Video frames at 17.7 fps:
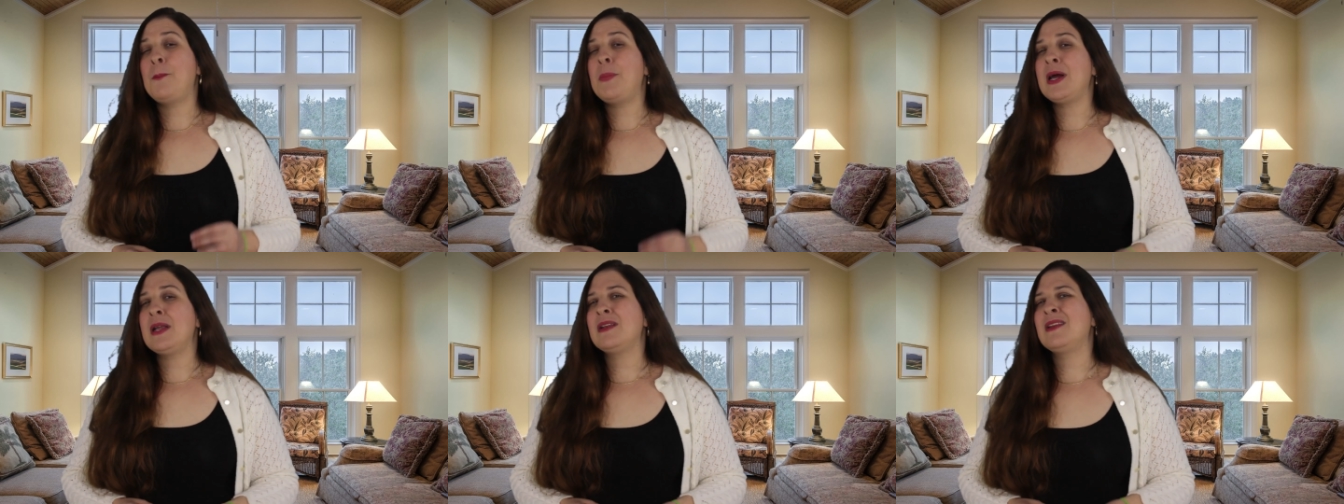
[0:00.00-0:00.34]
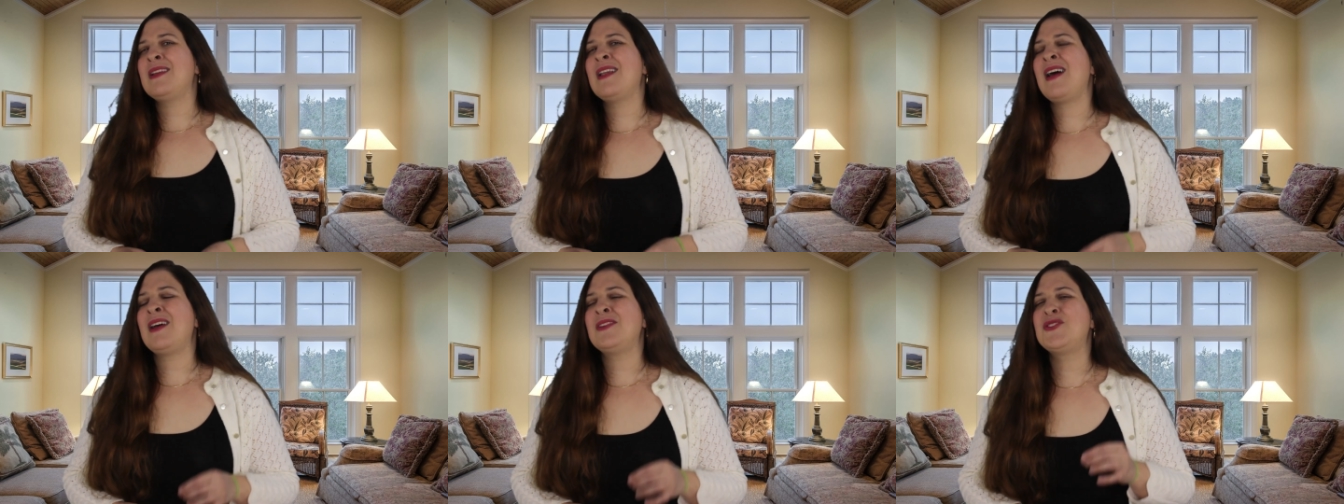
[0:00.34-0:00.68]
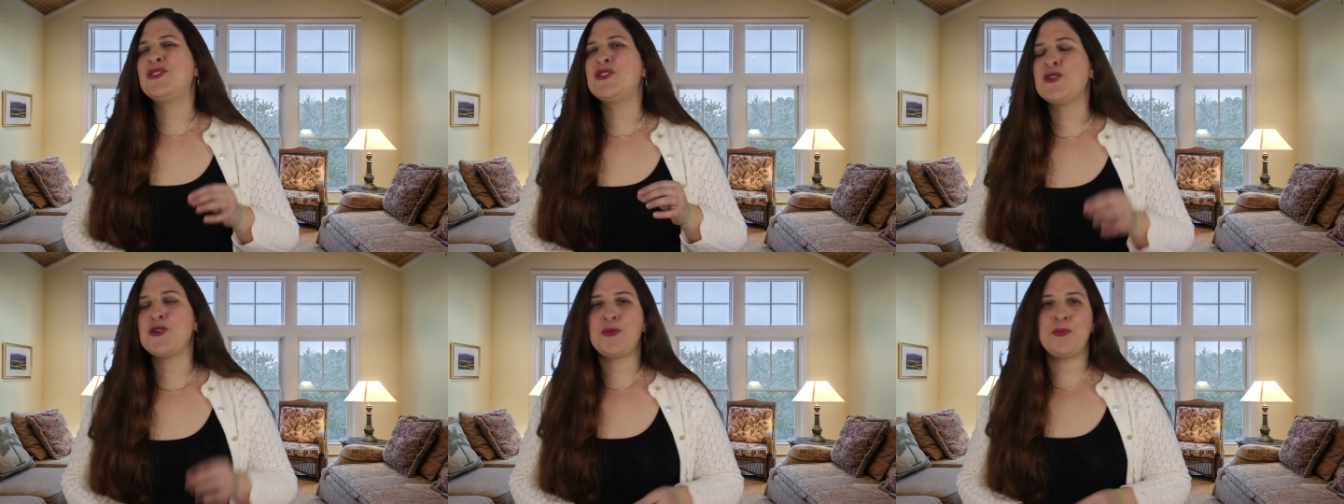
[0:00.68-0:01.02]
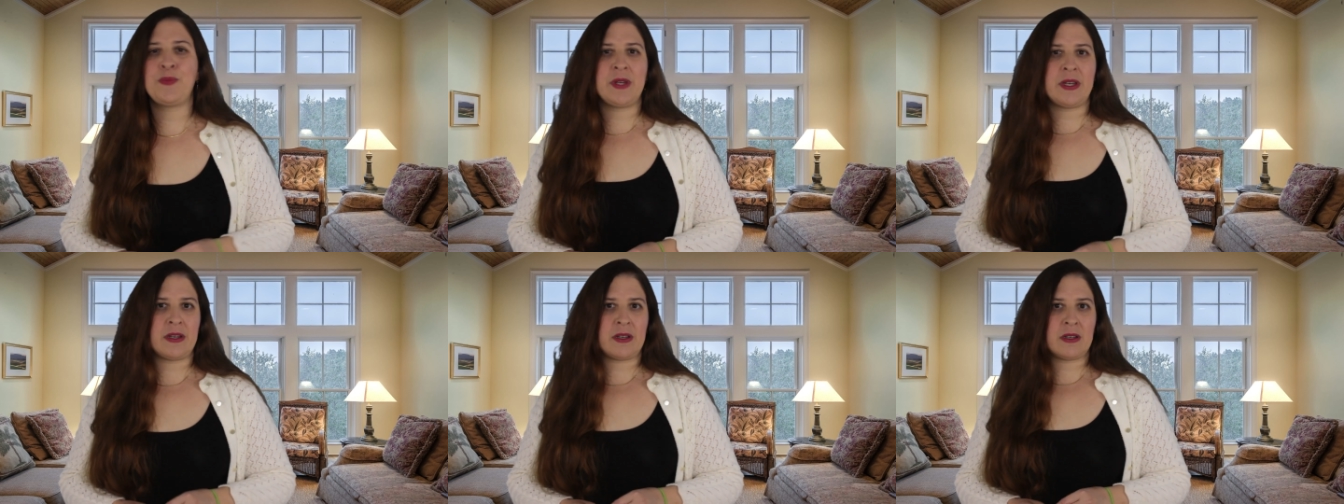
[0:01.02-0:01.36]
but not too
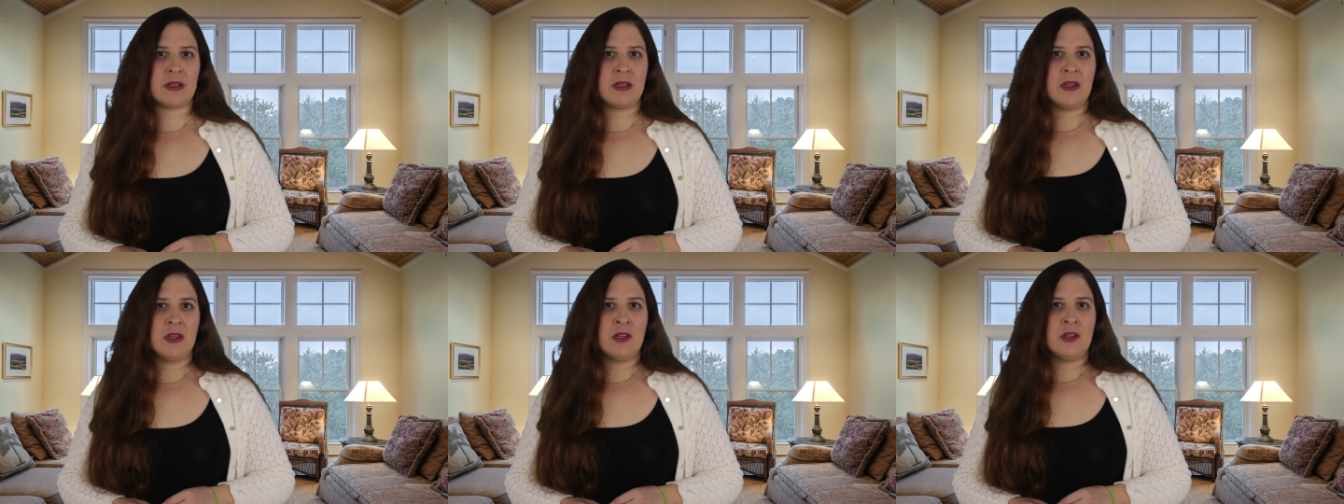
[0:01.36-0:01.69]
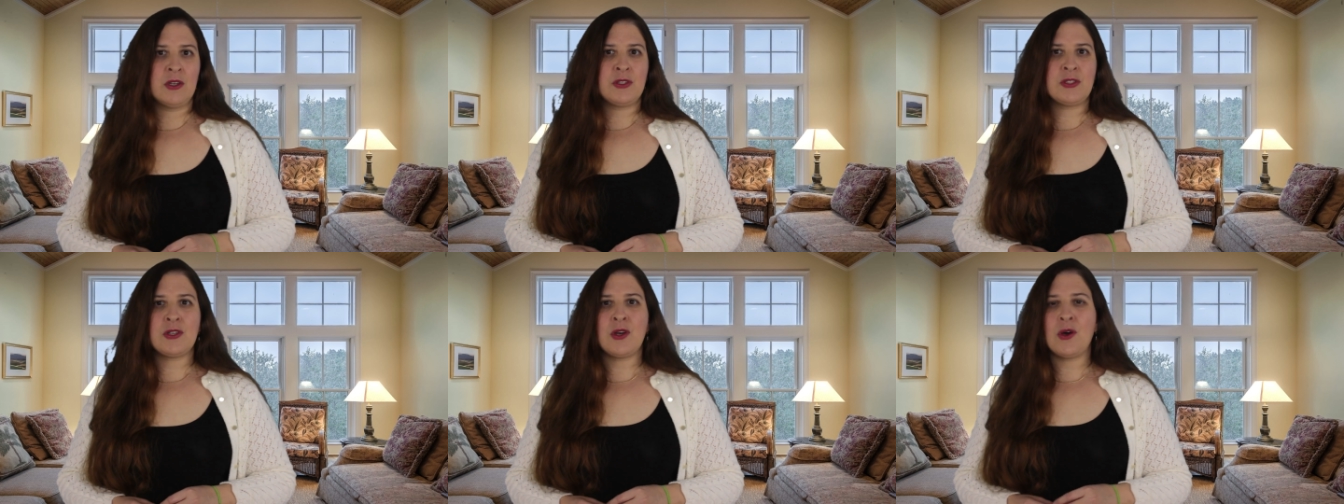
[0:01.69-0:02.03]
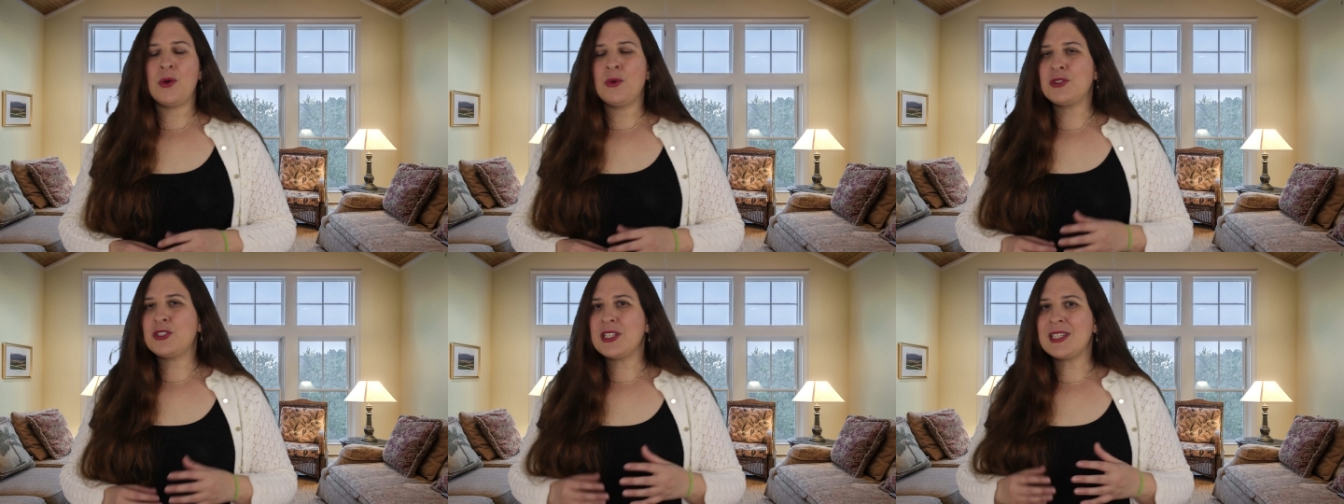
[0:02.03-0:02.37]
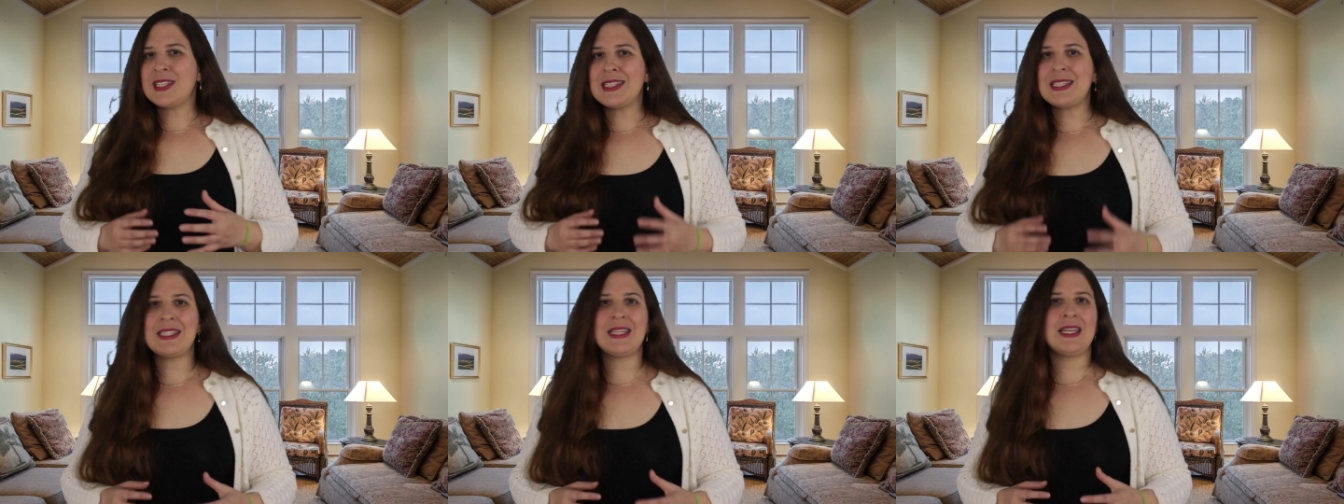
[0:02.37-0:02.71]
big. So
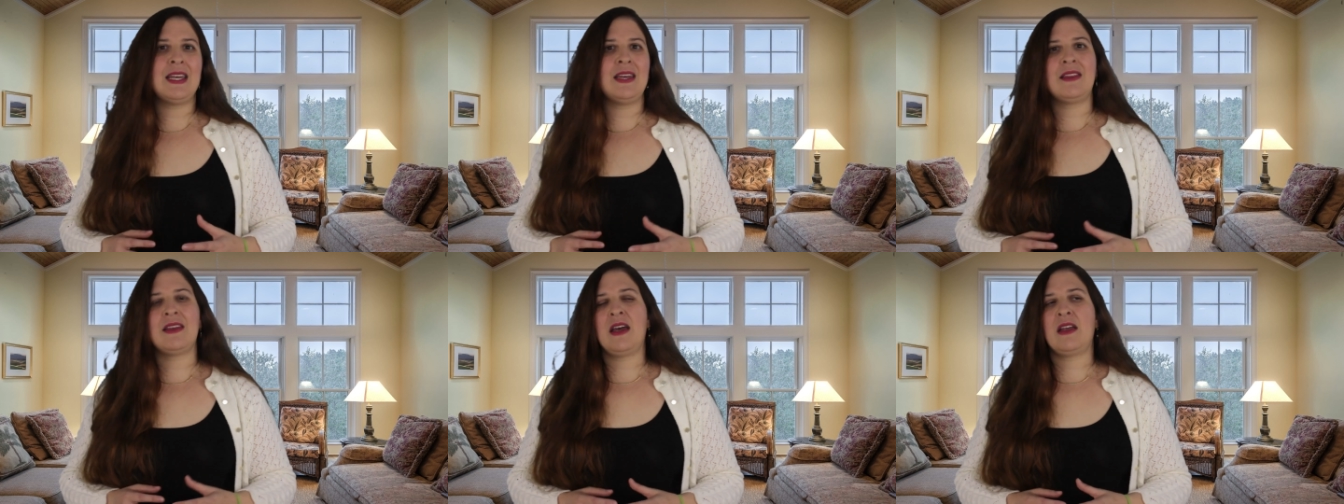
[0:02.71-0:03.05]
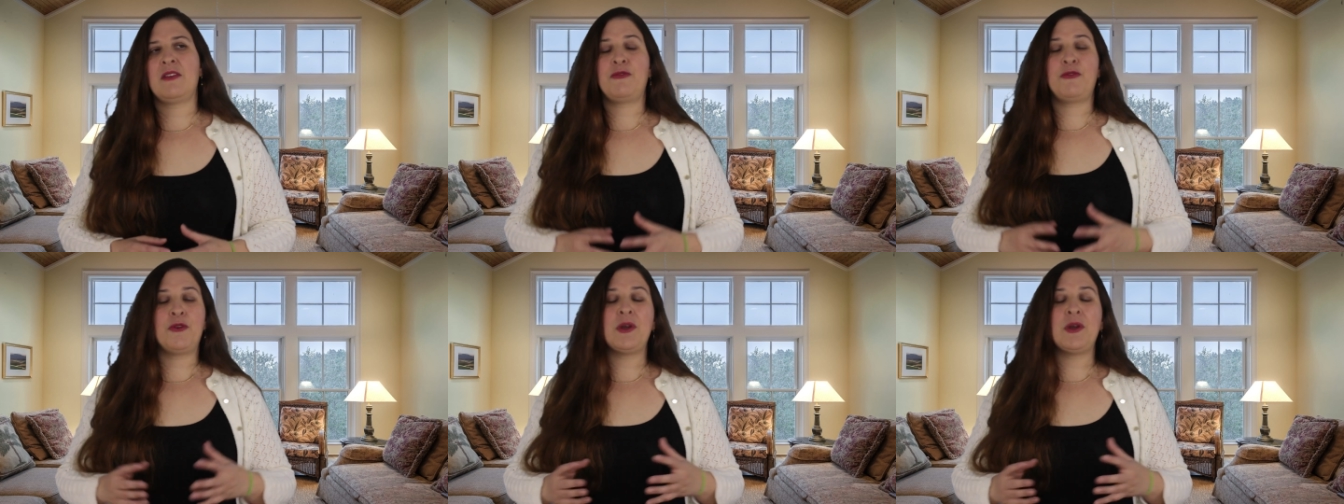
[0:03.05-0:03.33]
just see that,